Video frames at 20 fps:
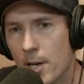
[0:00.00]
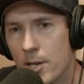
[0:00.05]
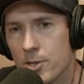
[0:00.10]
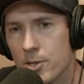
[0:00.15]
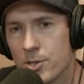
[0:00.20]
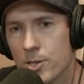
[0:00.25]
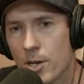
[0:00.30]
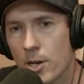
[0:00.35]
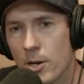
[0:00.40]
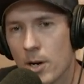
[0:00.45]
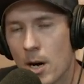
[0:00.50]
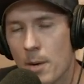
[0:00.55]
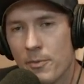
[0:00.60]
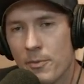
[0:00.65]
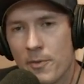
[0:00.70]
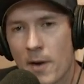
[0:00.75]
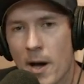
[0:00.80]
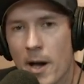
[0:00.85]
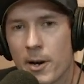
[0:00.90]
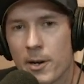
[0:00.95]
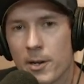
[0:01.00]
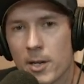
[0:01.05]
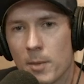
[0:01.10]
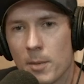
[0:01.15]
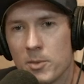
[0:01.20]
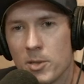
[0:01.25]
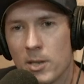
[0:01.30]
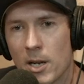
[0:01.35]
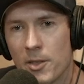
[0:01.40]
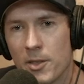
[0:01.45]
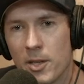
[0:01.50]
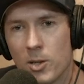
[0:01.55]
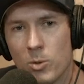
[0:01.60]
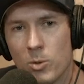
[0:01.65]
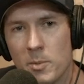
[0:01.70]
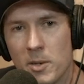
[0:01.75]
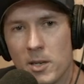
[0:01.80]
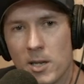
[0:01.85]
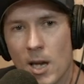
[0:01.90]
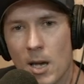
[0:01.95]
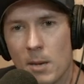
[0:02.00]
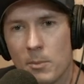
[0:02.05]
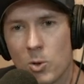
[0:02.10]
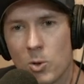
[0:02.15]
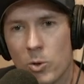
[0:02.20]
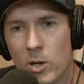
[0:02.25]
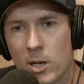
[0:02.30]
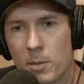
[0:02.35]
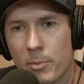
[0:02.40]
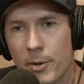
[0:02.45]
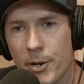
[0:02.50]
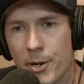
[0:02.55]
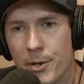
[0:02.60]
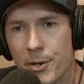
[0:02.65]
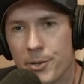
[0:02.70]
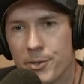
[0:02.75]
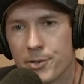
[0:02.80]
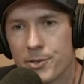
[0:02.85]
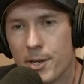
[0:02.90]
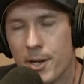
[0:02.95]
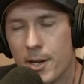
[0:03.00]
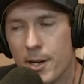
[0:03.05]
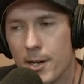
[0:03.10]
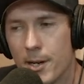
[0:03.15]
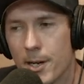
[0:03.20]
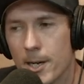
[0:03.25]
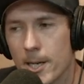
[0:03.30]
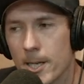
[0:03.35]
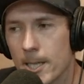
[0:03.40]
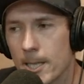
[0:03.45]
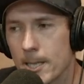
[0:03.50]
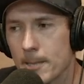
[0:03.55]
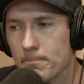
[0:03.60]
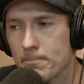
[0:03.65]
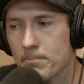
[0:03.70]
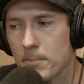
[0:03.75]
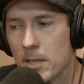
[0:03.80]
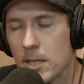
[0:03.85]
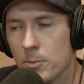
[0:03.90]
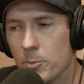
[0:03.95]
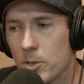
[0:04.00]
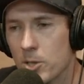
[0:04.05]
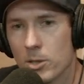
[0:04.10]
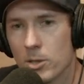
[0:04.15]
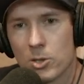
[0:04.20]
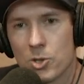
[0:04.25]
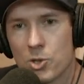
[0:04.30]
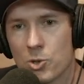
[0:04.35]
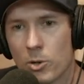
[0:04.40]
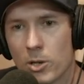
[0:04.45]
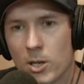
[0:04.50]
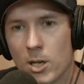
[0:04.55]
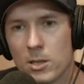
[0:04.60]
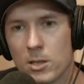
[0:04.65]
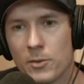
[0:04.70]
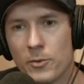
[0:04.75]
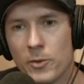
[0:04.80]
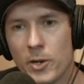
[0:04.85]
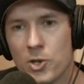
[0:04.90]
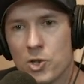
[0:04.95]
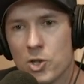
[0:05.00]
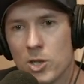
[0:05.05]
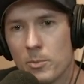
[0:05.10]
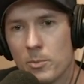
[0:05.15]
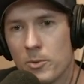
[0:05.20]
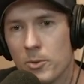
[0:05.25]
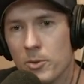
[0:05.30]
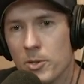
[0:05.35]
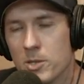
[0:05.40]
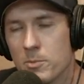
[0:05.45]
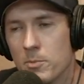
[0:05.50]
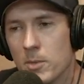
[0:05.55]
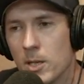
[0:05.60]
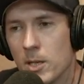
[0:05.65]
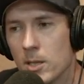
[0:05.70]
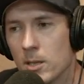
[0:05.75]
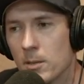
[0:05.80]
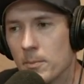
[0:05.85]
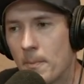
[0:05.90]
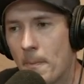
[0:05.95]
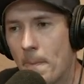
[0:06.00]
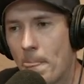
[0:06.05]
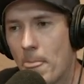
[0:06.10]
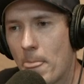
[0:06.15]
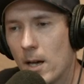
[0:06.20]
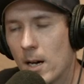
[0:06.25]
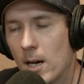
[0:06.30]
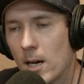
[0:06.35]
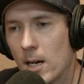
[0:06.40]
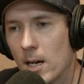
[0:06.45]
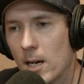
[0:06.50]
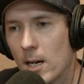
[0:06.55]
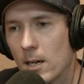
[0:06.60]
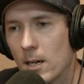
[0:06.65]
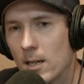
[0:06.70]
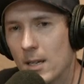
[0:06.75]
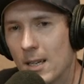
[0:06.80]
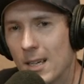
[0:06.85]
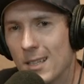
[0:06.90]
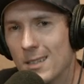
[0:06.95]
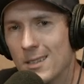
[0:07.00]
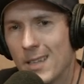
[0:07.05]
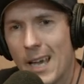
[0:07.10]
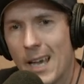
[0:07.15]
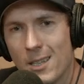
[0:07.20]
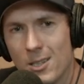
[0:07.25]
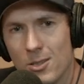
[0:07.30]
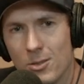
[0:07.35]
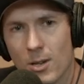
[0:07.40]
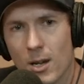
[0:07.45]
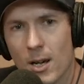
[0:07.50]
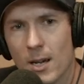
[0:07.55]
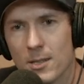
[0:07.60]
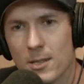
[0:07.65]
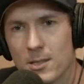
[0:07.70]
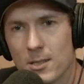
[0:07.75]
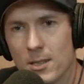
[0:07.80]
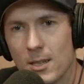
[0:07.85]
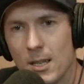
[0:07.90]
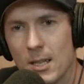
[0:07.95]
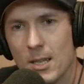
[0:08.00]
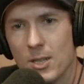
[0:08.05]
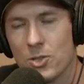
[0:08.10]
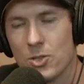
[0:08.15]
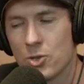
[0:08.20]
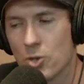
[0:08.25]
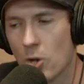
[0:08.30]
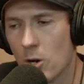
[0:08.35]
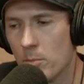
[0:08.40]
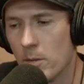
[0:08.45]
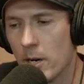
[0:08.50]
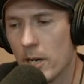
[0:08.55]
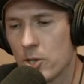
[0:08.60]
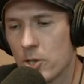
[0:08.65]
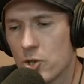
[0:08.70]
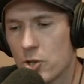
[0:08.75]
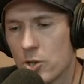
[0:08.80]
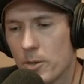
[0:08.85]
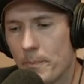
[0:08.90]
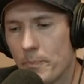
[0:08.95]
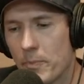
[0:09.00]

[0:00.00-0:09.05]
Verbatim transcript: So I'm fired up, dude. I think we became quick bros. Um, and we took the shortcut to friendship through this medium. Uh, we thank did. you guys so we much. Did.